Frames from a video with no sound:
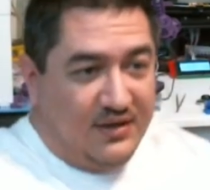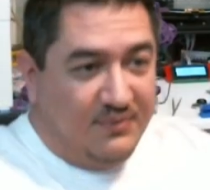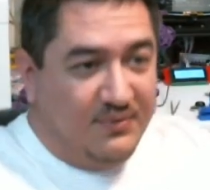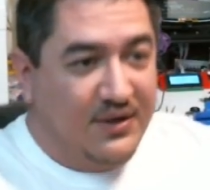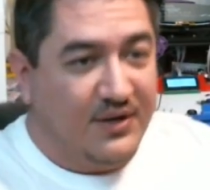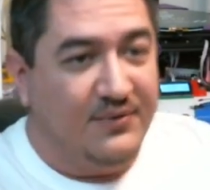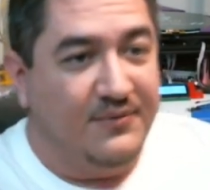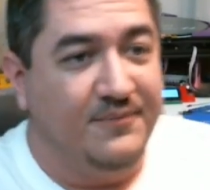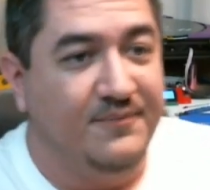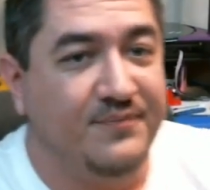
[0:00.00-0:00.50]
There we
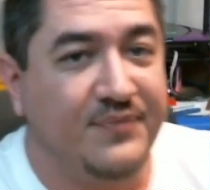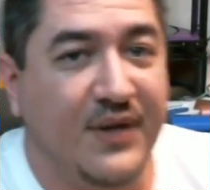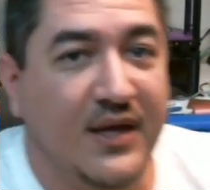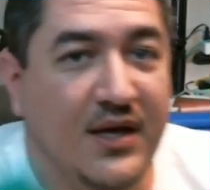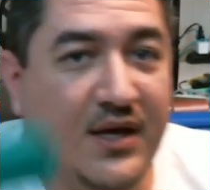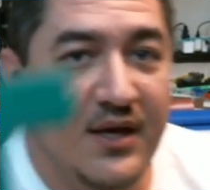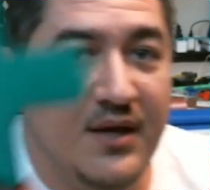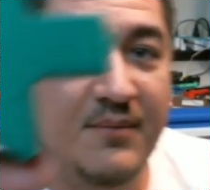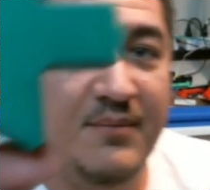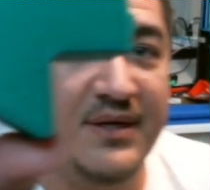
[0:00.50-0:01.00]
go.
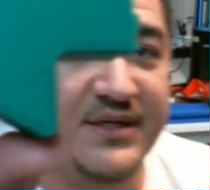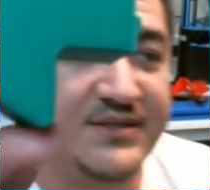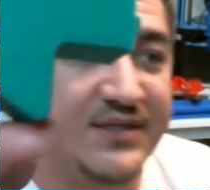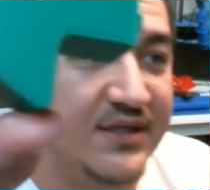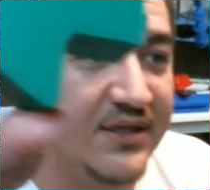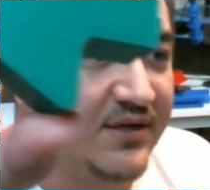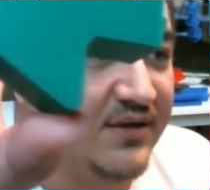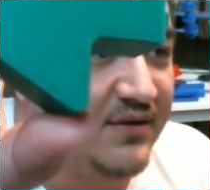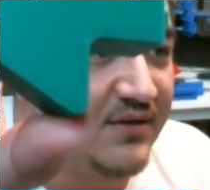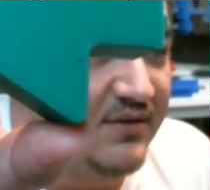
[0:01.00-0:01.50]
But it's a
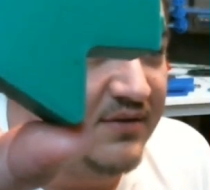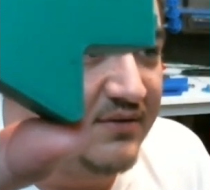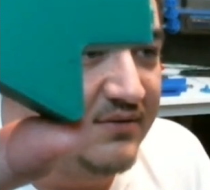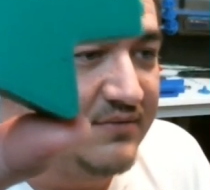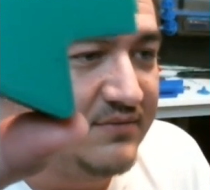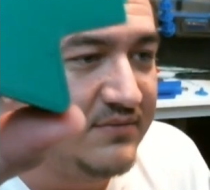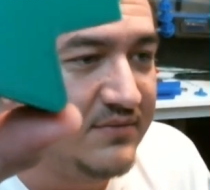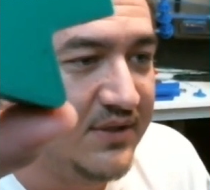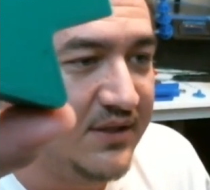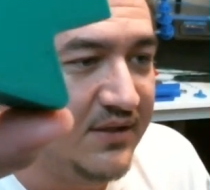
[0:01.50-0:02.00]
little
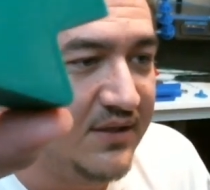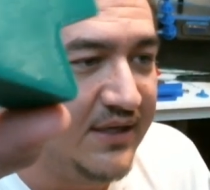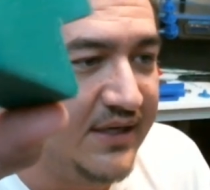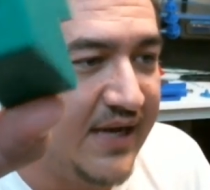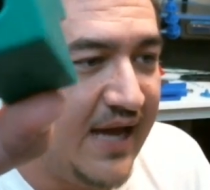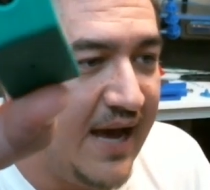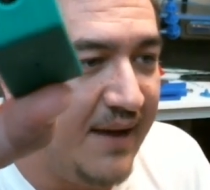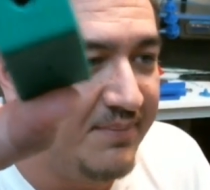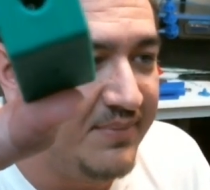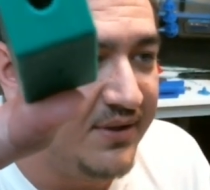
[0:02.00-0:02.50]

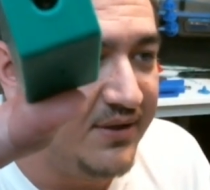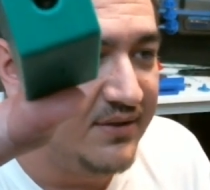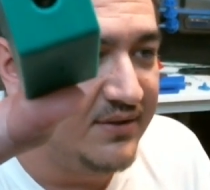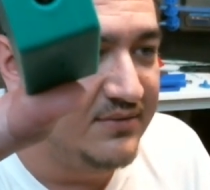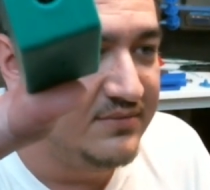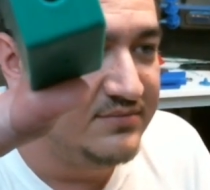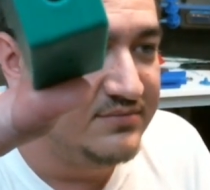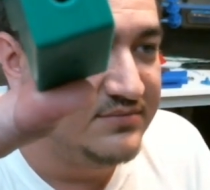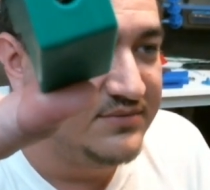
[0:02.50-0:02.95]
adapter,